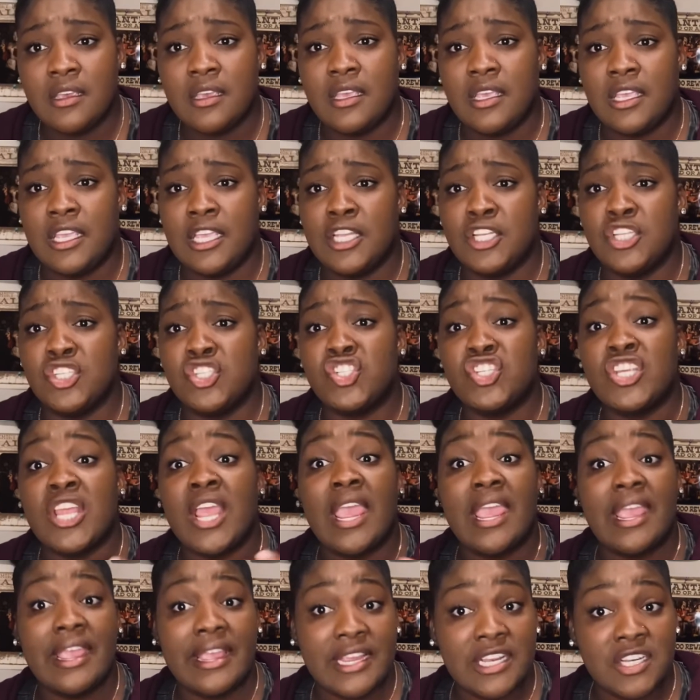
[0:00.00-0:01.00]
and
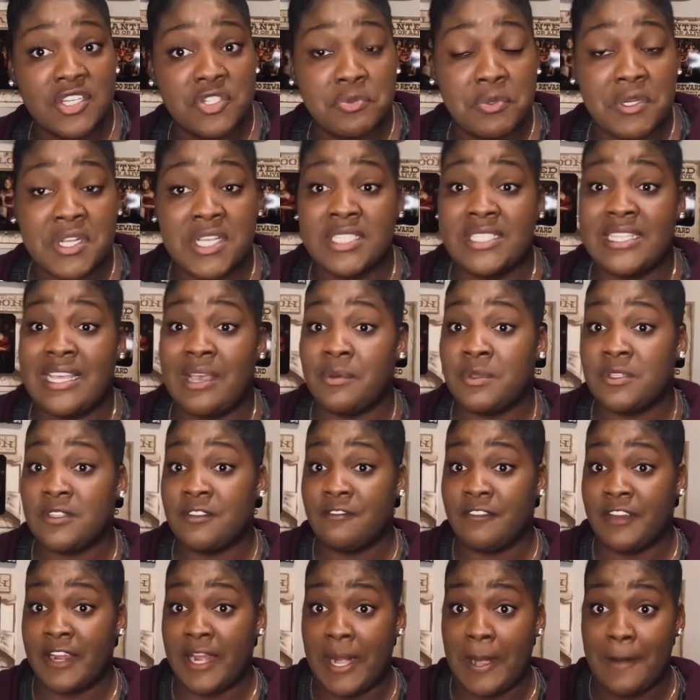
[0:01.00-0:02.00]
change, because that was a
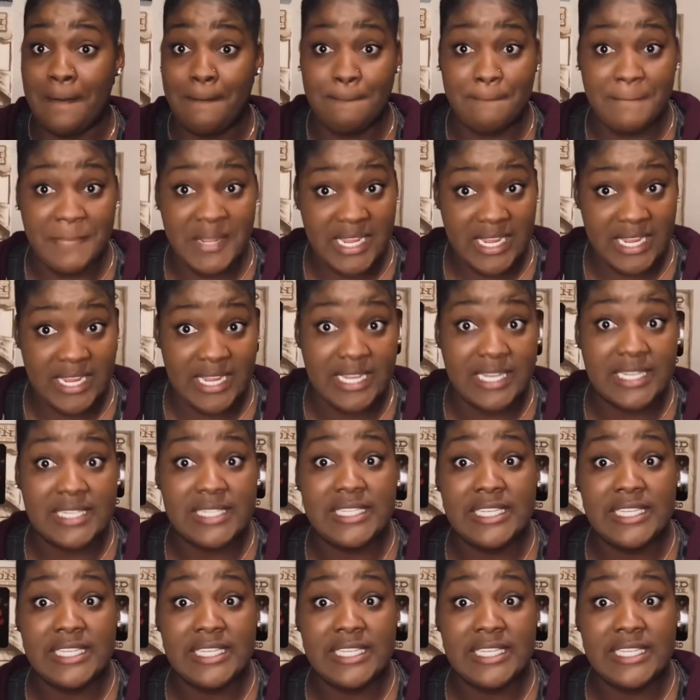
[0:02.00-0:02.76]
very big